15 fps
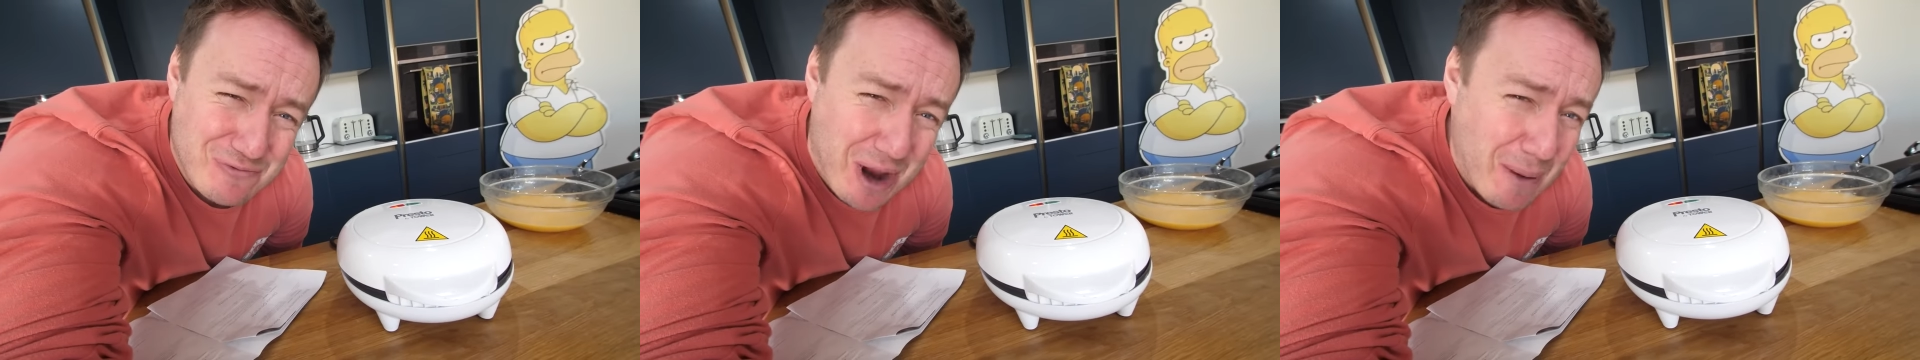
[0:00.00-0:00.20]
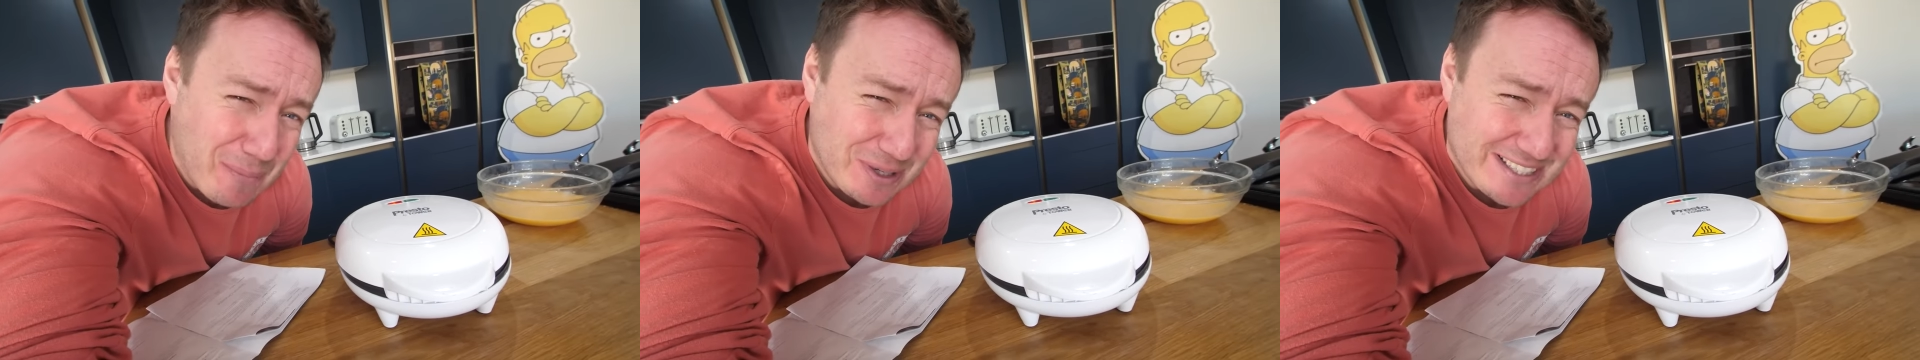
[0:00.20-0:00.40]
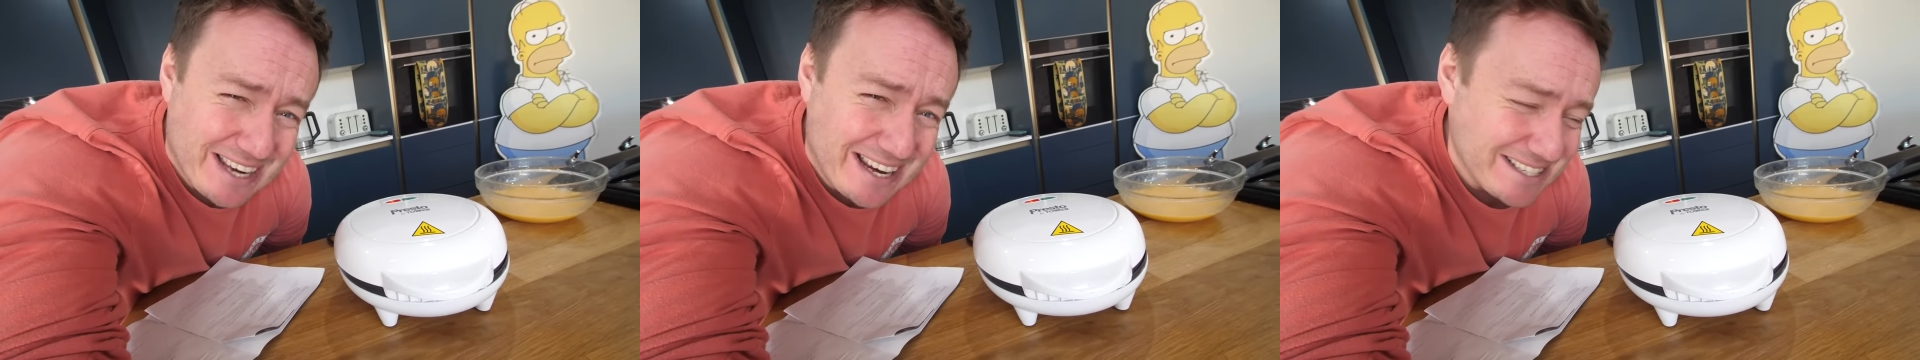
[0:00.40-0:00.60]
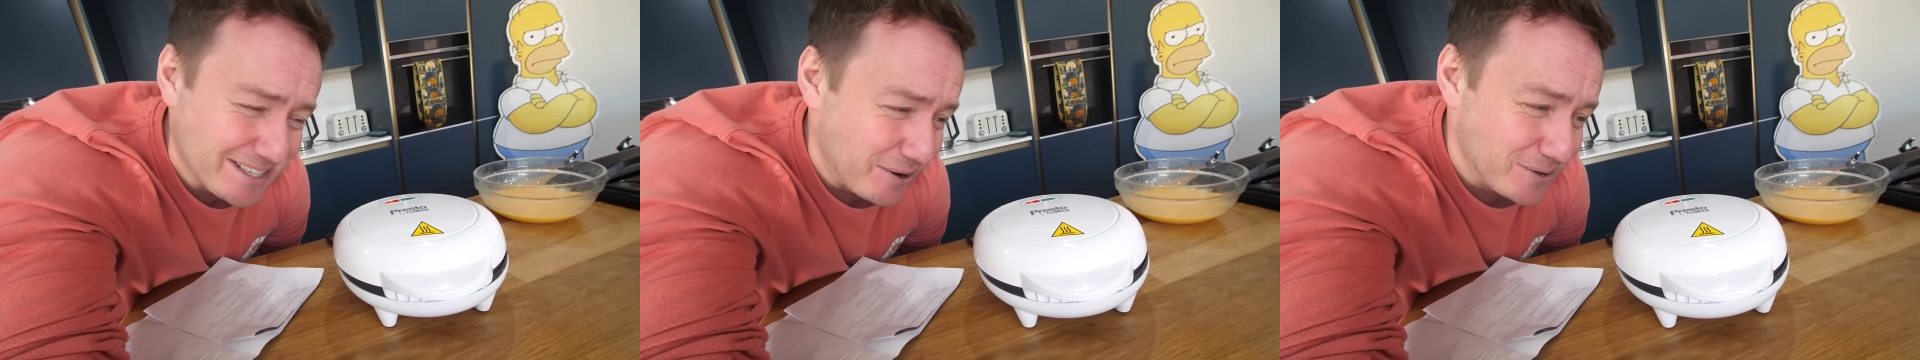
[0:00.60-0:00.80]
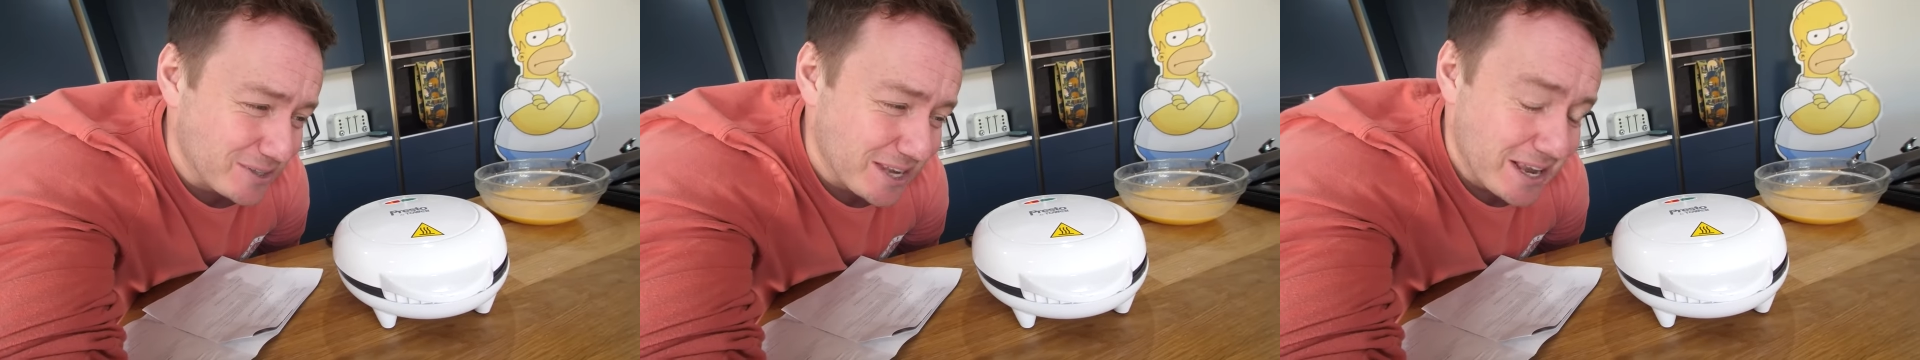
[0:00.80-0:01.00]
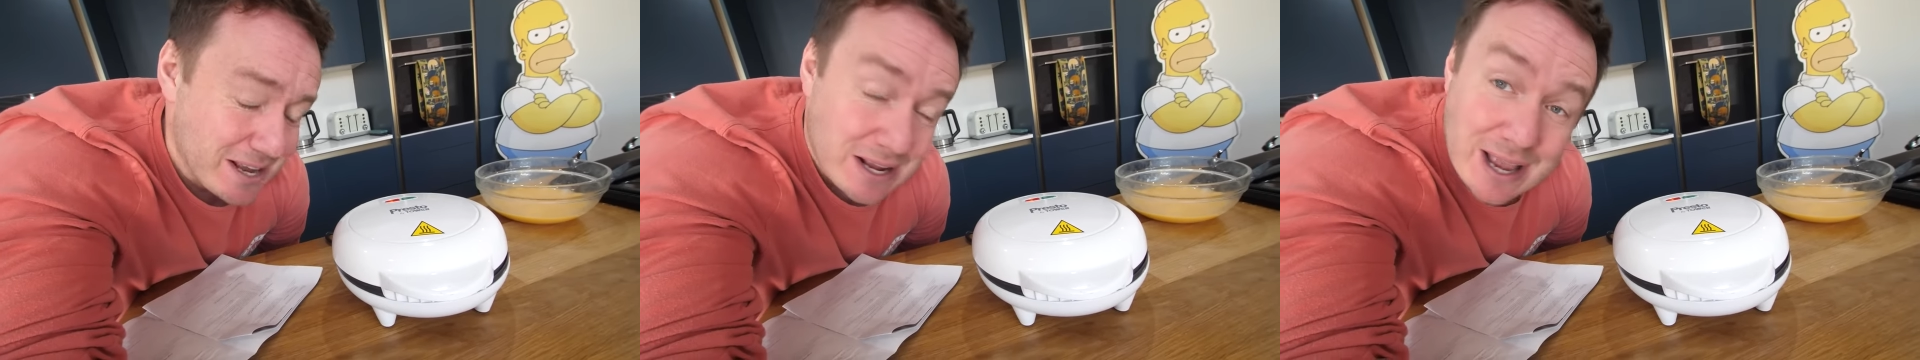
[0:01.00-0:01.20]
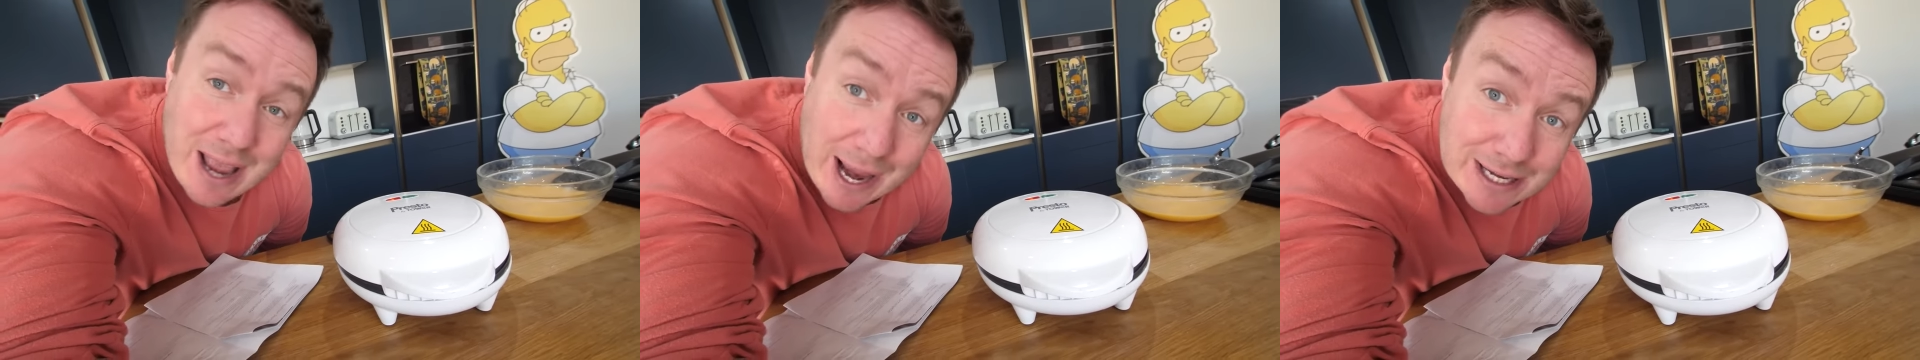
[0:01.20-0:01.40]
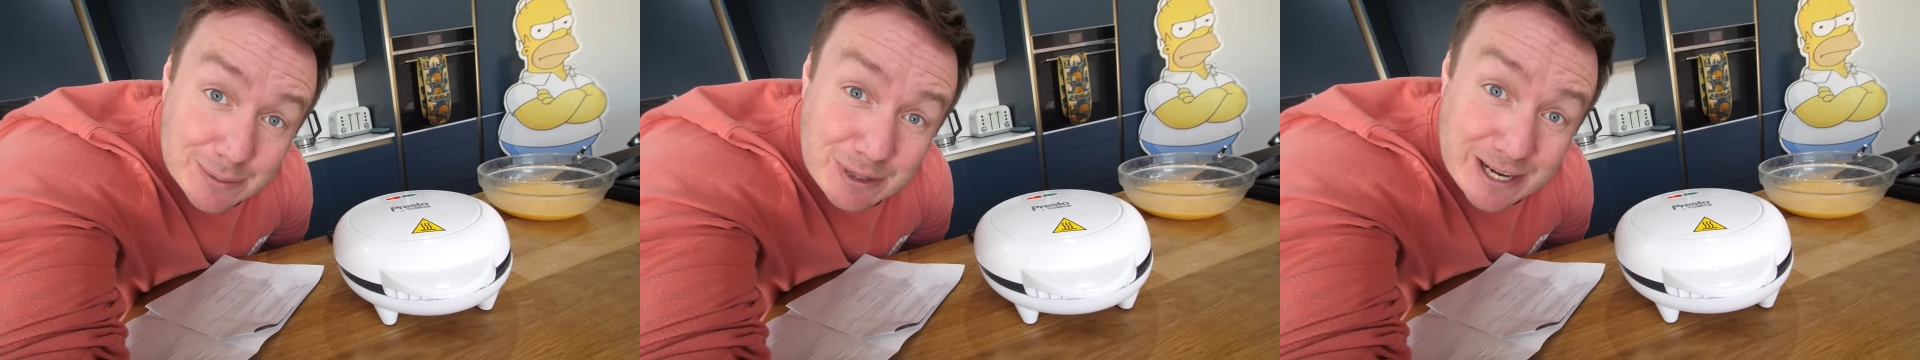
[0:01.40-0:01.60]
rare potatoes
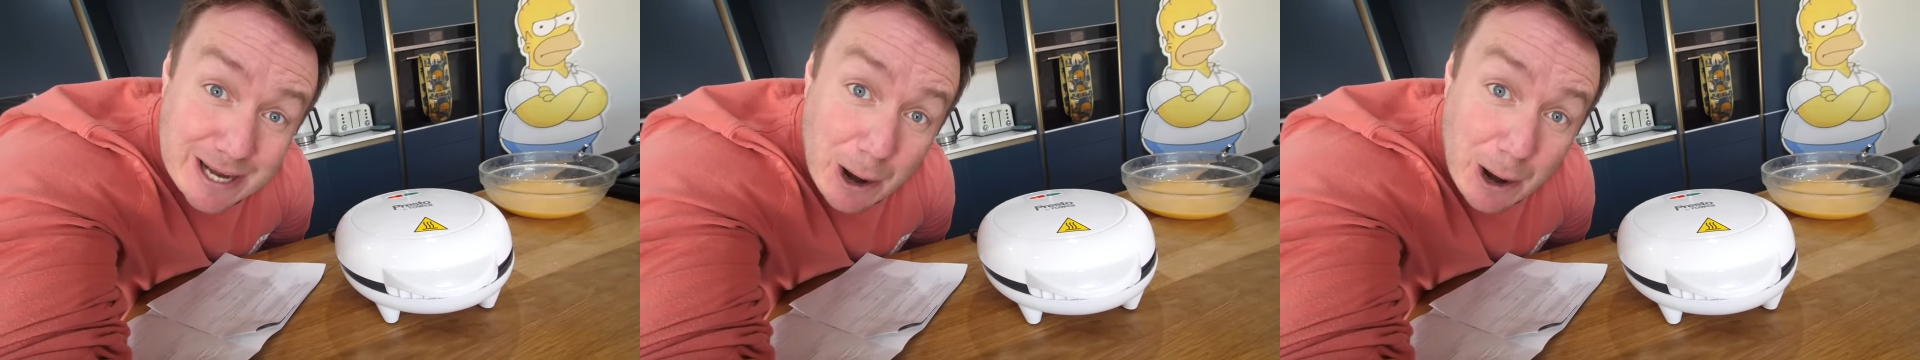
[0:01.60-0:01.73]
any minute